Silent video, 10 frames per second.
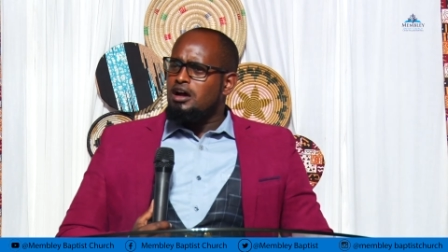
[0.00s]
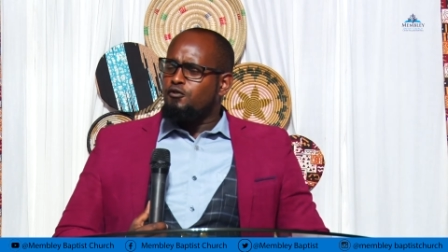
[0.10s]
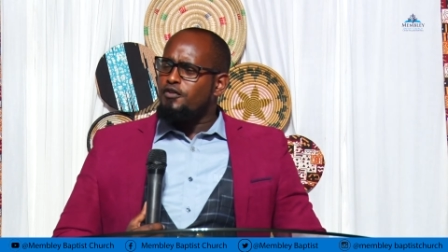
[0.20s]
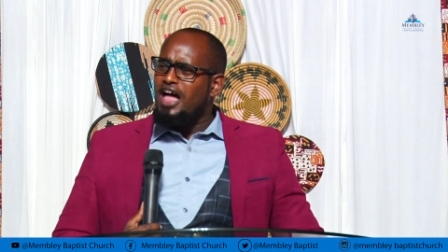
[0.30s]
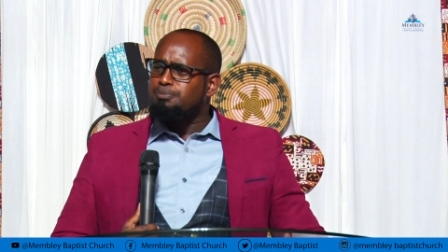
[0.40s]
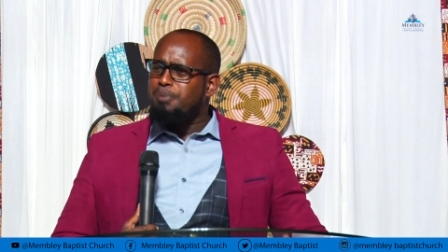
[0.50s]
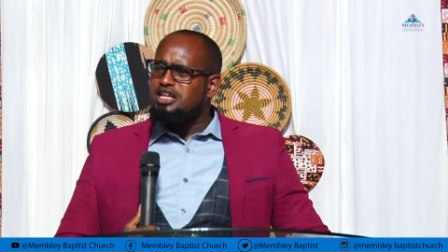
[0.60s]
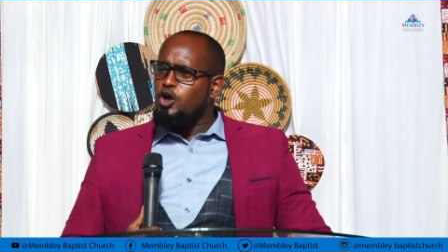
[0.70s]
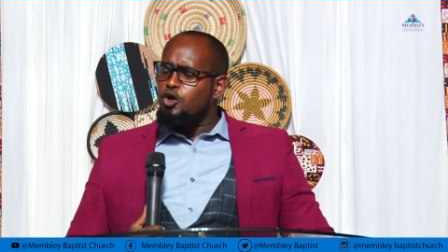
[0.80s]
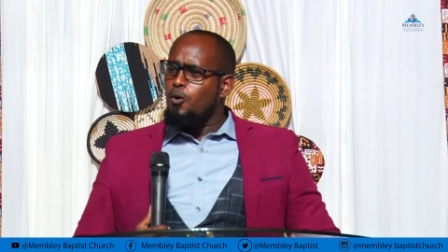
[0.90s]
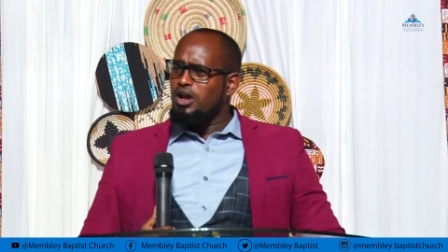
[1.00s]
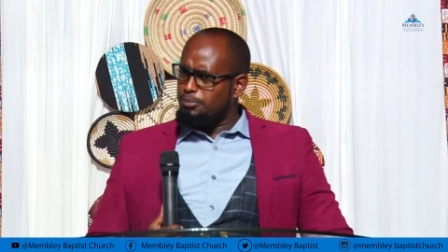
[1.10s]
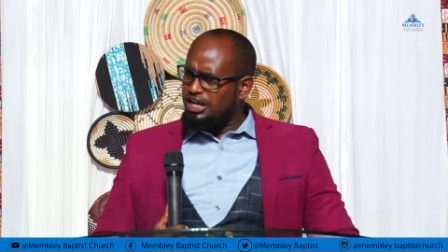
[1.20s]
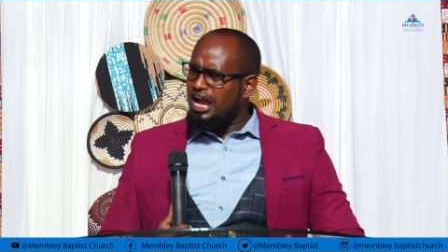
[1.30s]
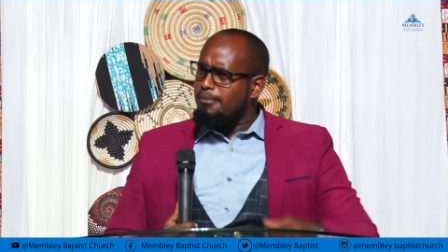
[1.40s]
For that person who will
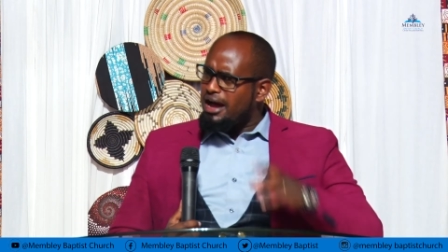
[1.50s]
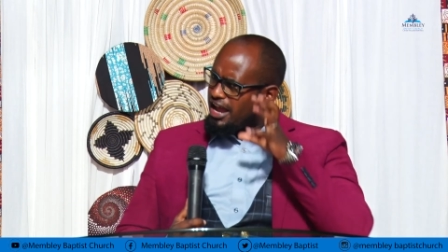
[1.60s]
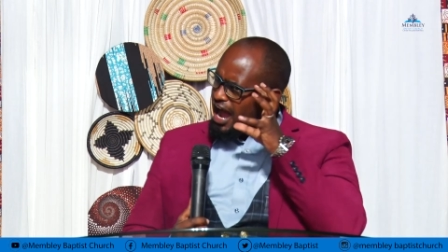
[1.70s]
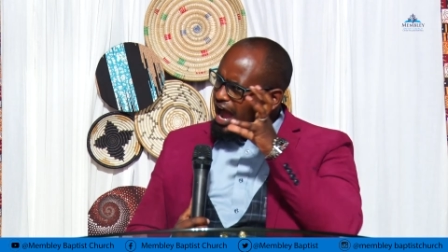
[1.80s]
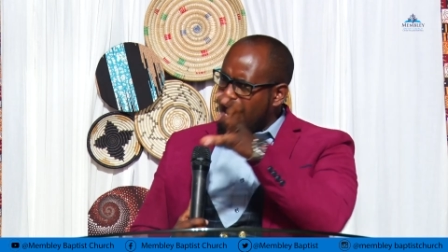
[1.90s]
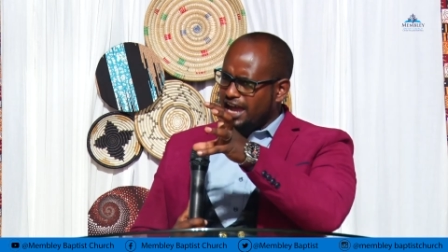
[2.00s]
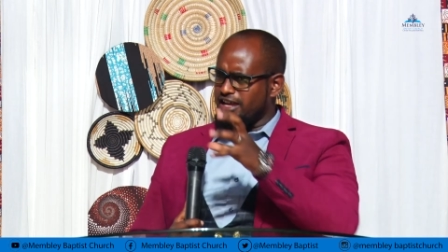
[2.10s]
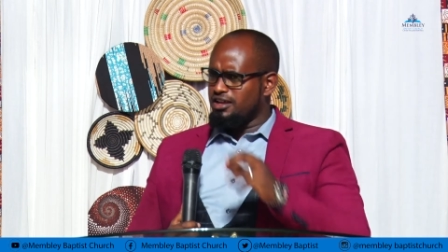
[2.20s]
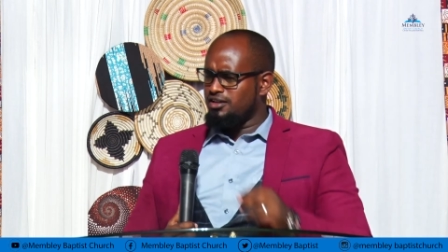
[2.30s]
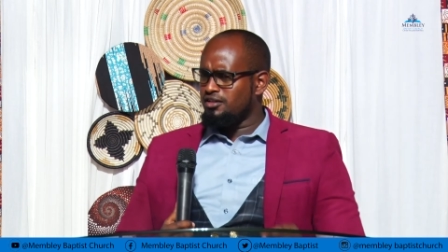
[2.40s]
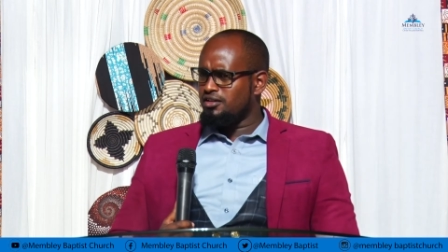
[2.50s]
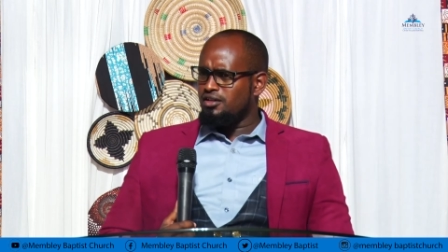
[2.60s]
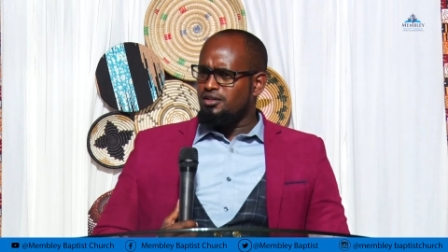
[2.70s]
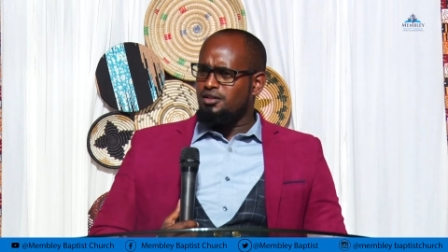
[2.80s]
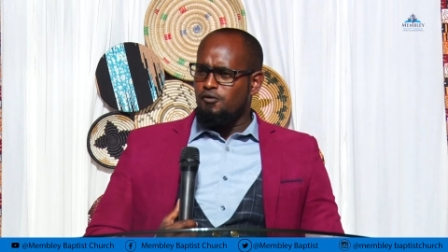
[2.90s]
become an eye
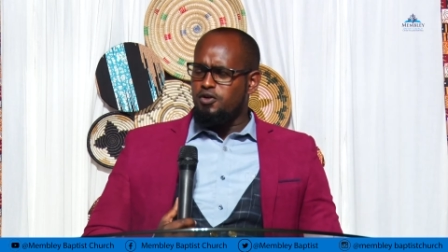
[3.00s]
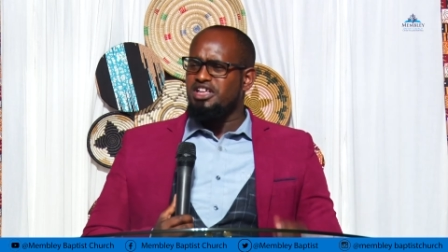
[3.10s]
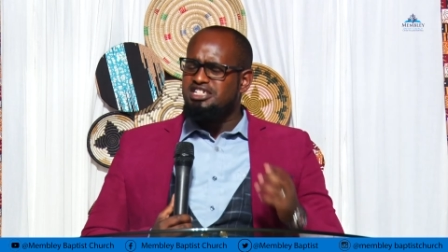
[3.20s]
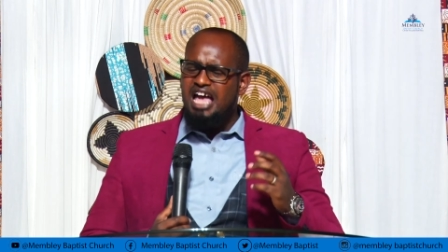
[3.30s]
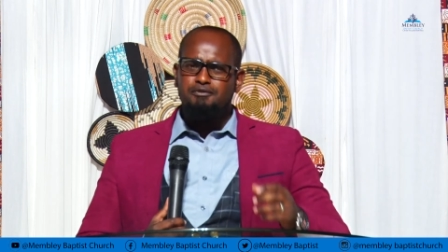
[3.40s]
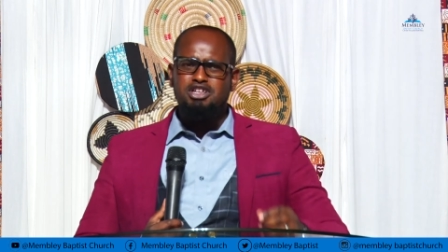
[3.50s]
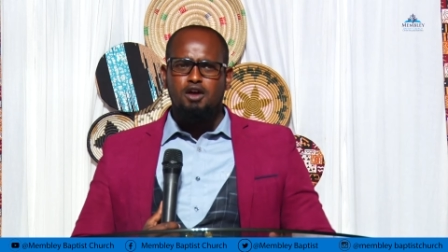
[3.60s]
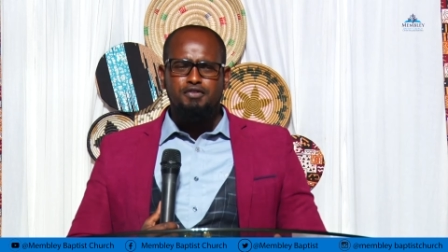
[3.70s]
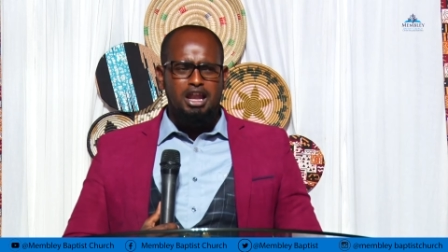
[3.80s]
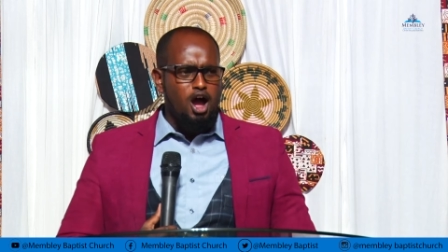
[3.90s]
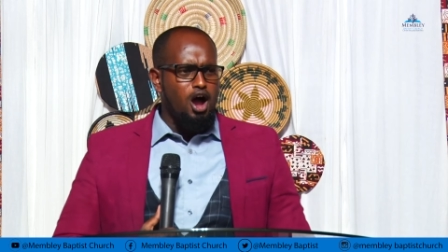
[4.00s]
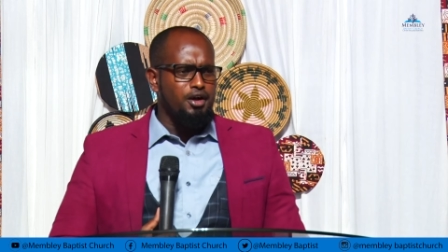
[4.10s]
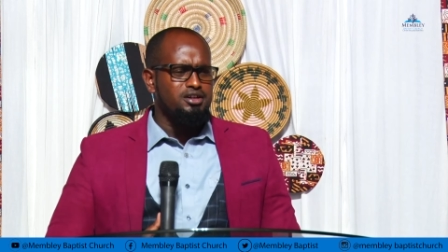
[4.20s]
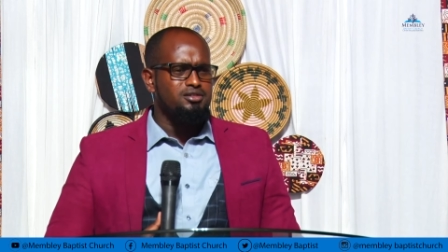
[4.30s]
for the service of the Lord.